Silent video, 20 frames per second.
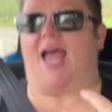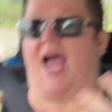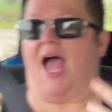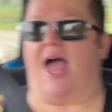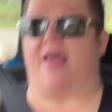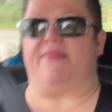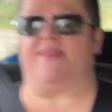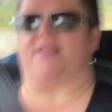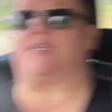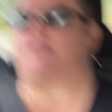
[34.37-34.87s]

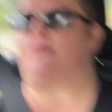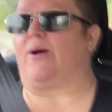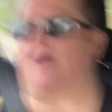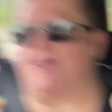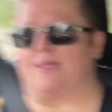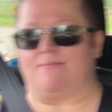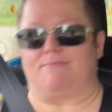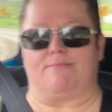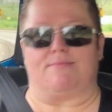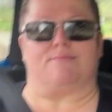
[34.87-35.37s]
And this
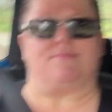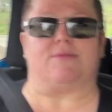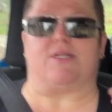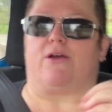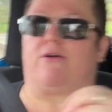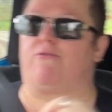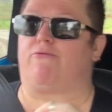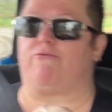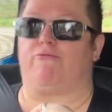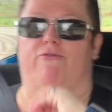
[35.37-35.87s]

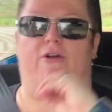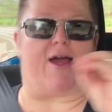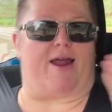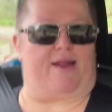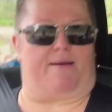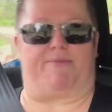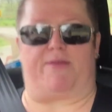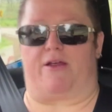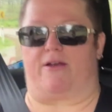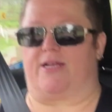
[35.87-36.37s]
one right
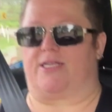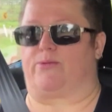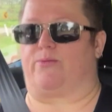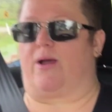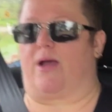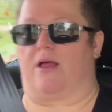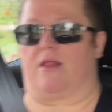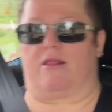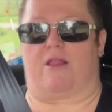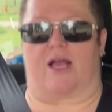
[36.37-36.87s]
up there as
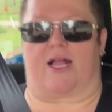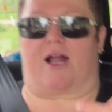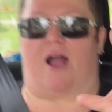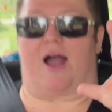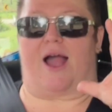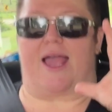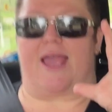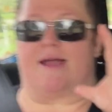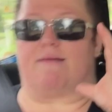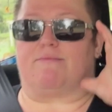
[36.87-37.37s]
well. Like,
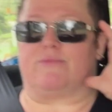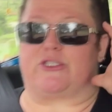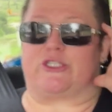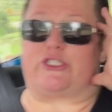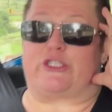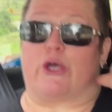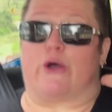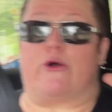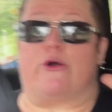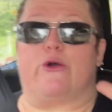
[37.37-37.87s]
I am
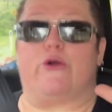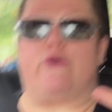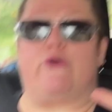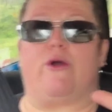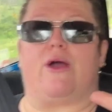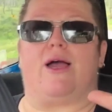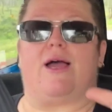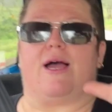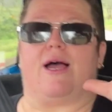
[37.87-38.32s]
so